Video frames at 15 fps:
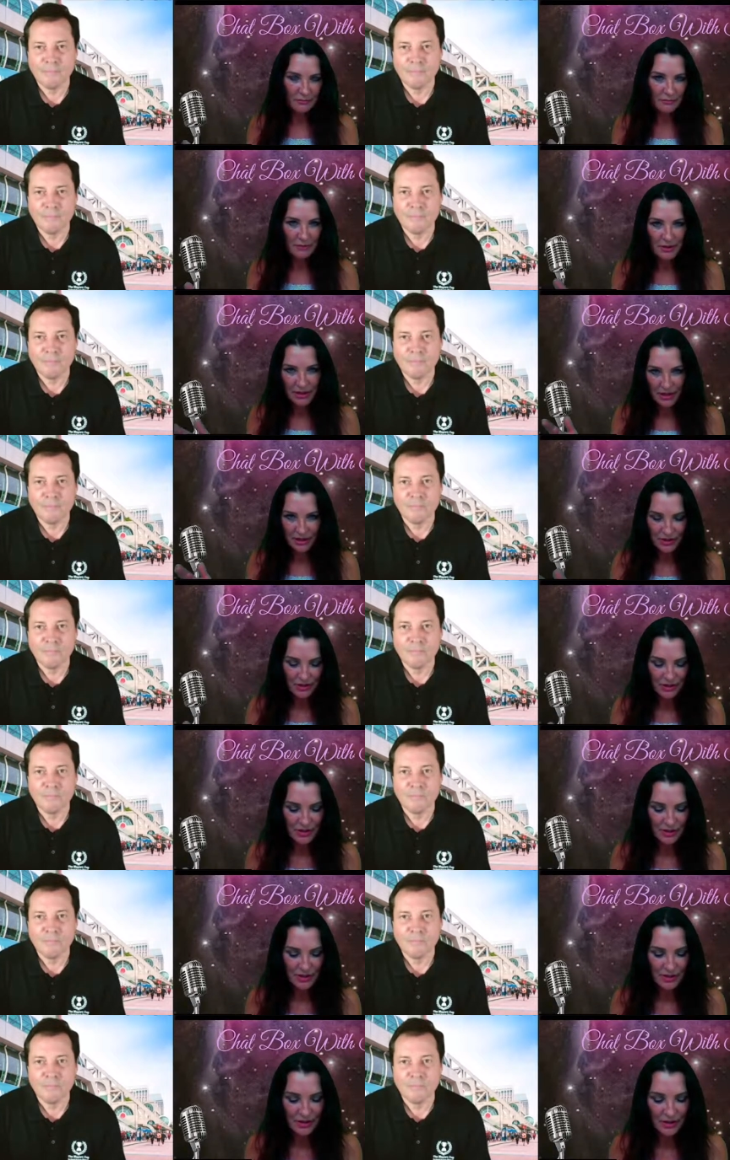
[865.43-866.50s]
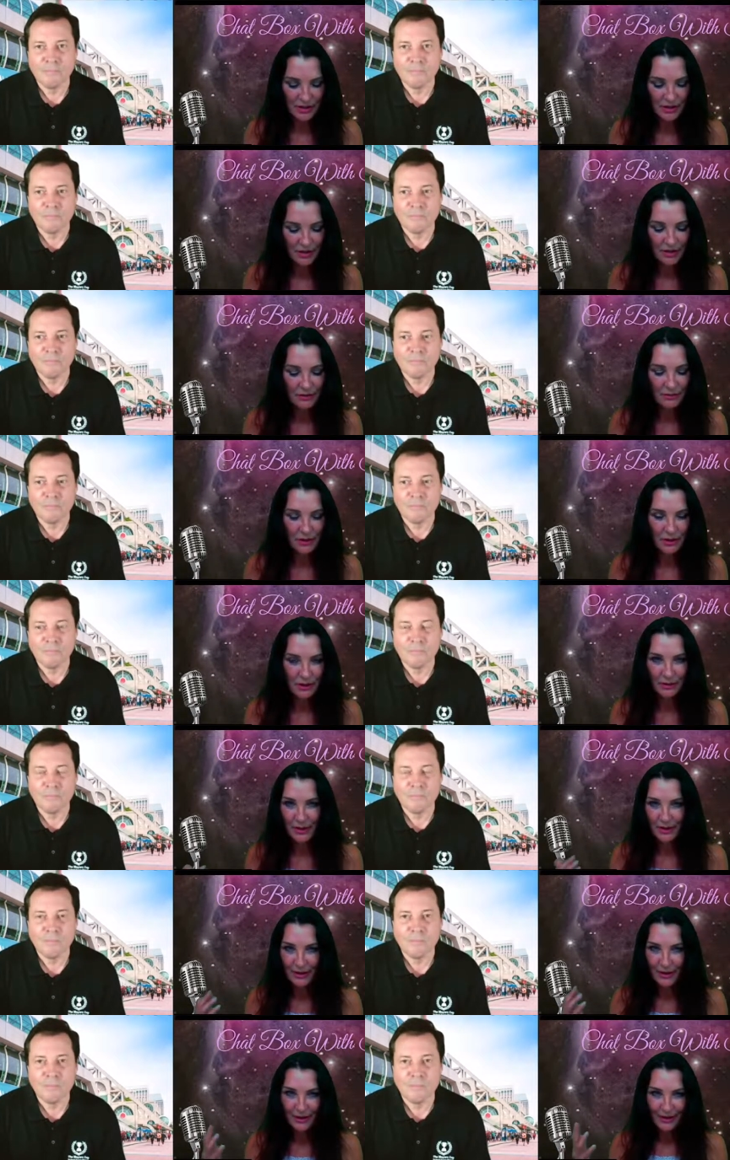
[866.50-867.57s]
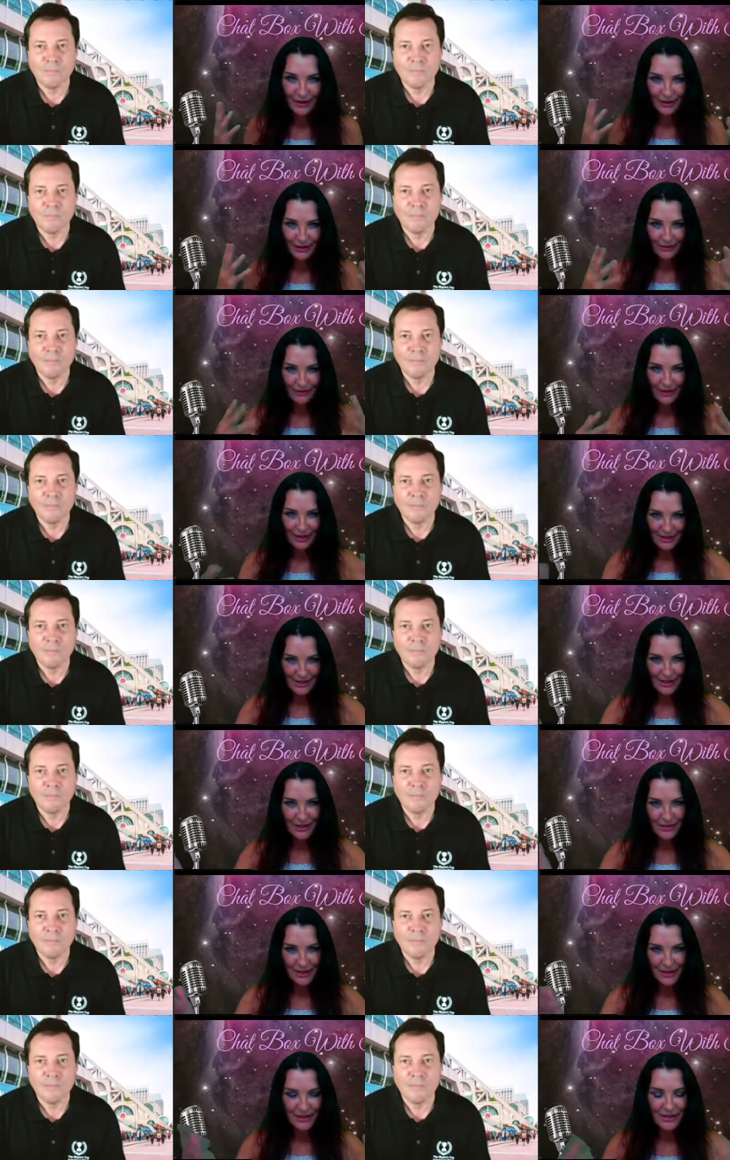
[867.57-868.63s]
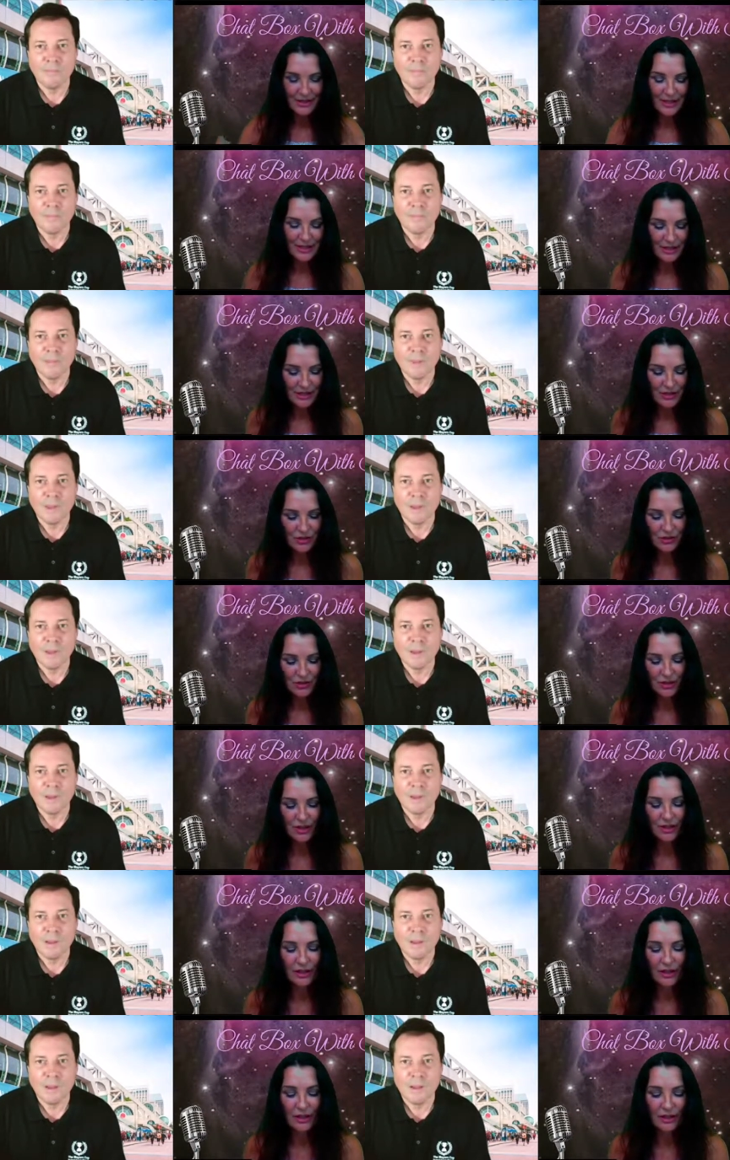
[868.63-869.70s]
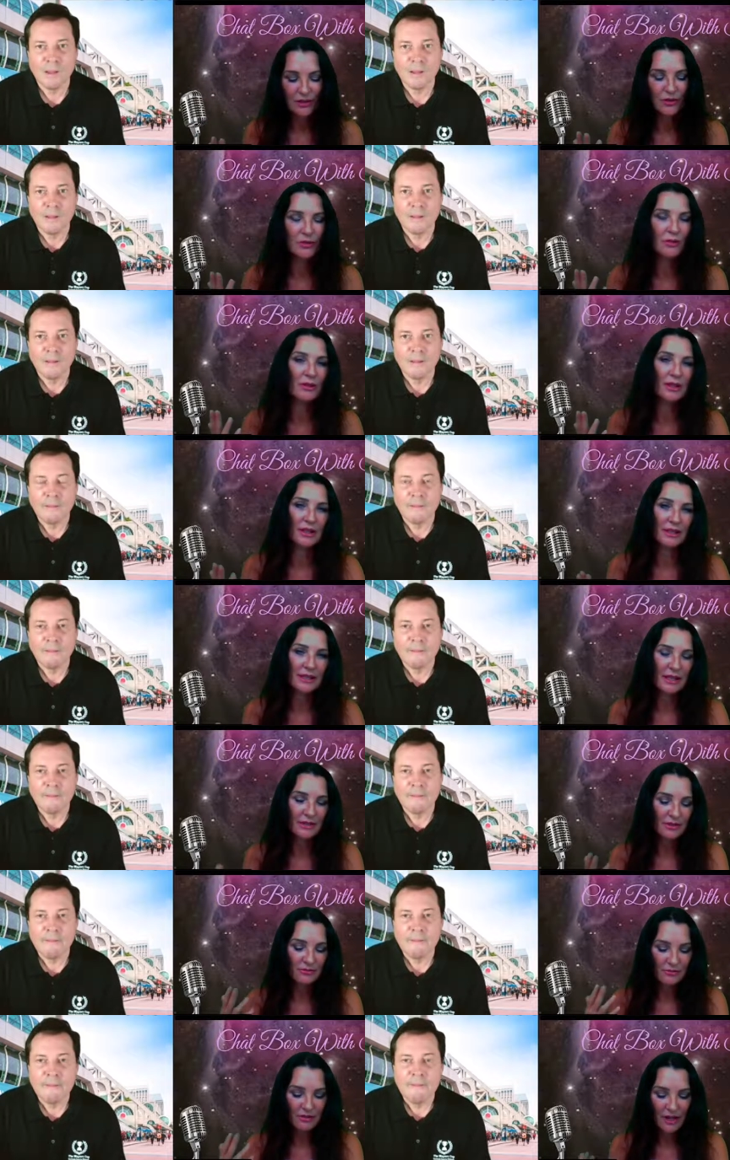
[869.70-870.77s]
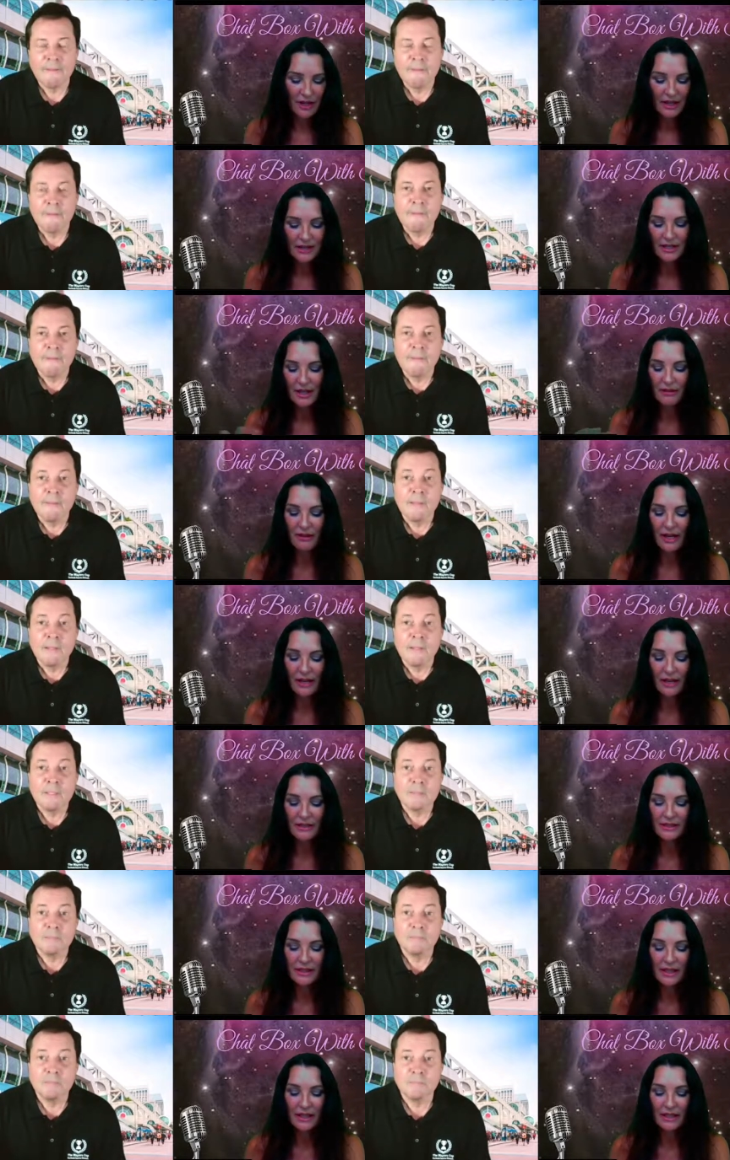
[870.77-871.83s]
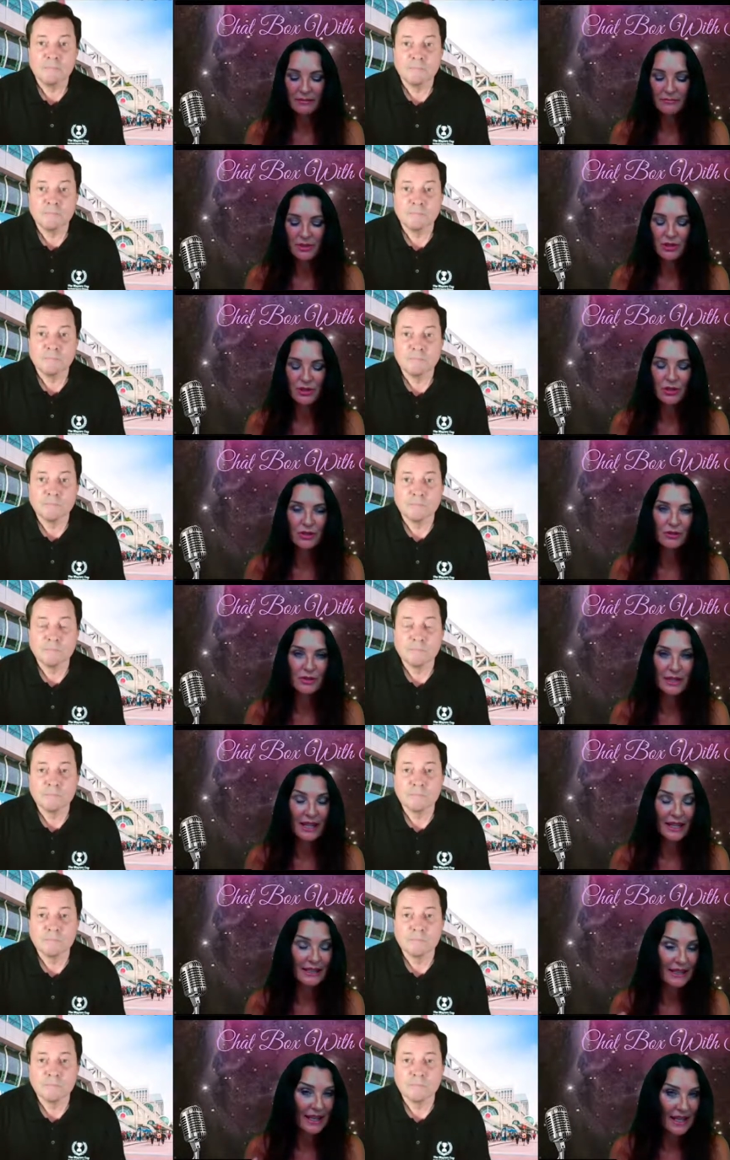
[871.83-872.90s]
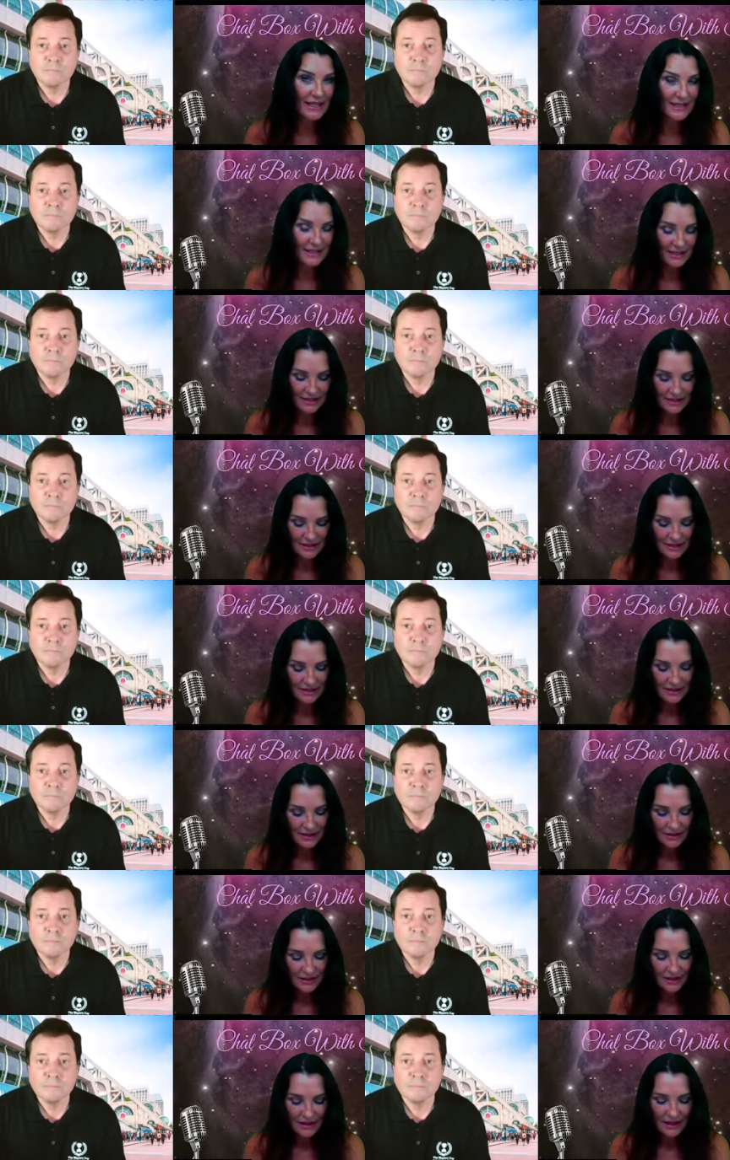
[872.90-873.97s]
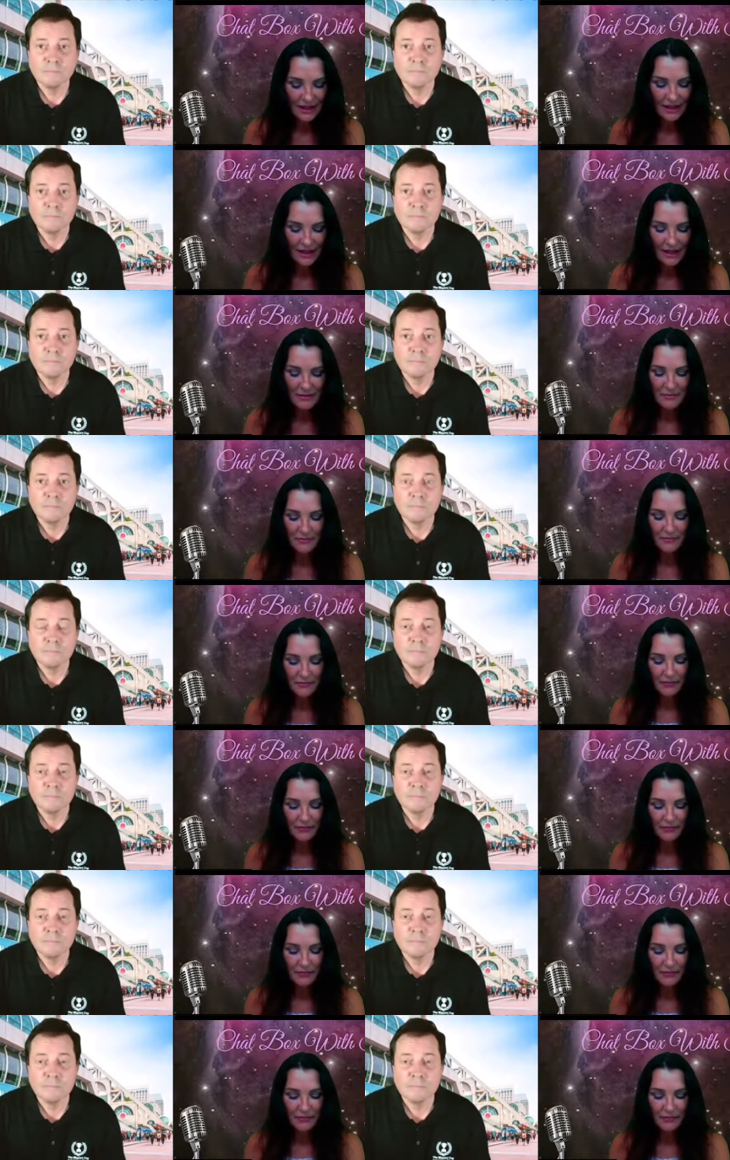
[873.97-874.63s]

Speaker 1: productions when you were first going into the industry, and you learned how to write, direct, and produce and edit. Um,